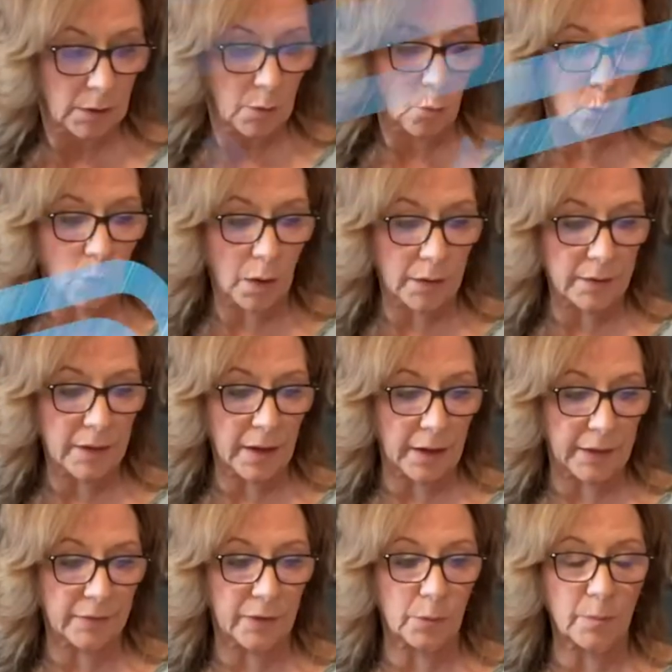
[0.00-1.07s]
1/9,
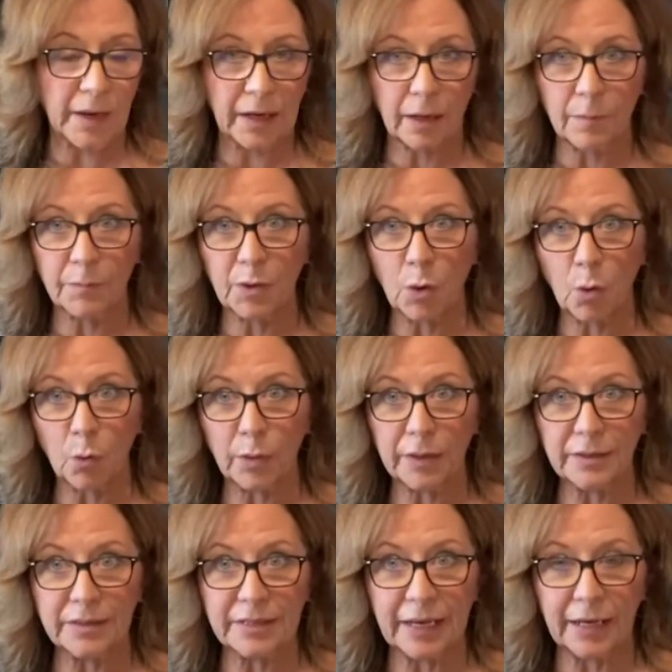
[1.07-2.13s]
you make up the whole
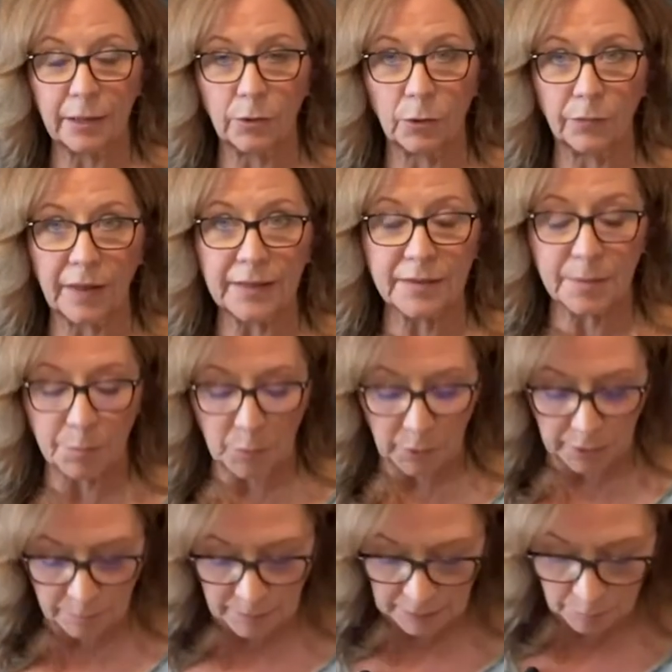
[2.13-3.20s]
container. That's a pretty
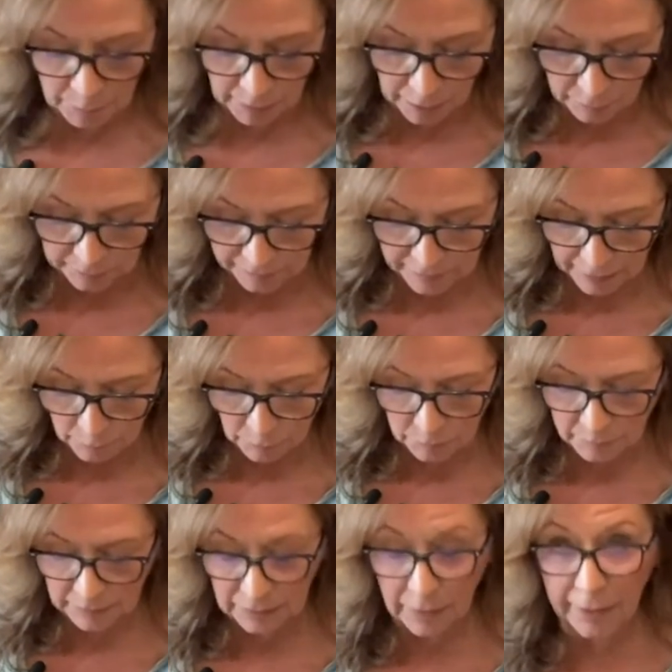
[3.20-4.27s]
big brownie. That would
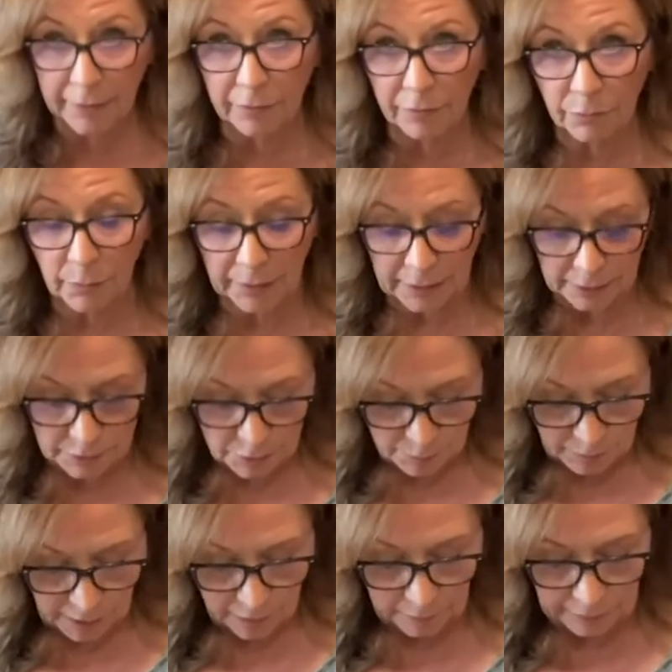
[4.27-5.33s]
be like a 3-inch
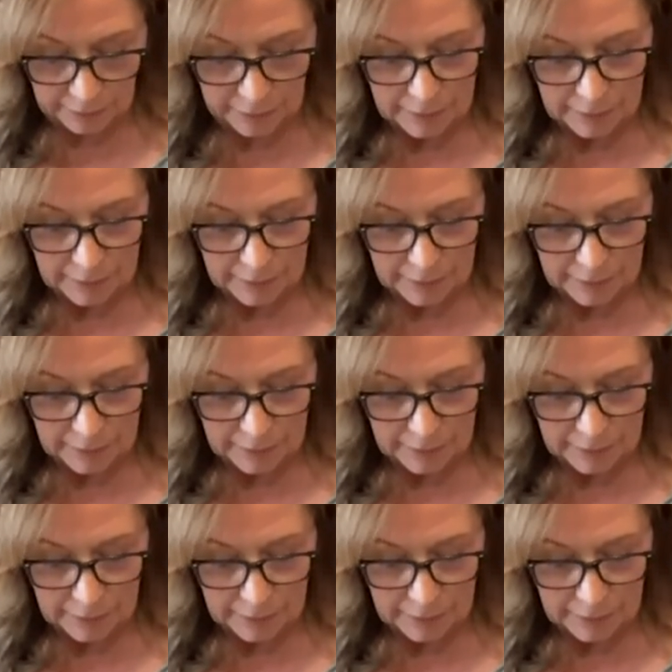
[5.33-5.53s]
brownie.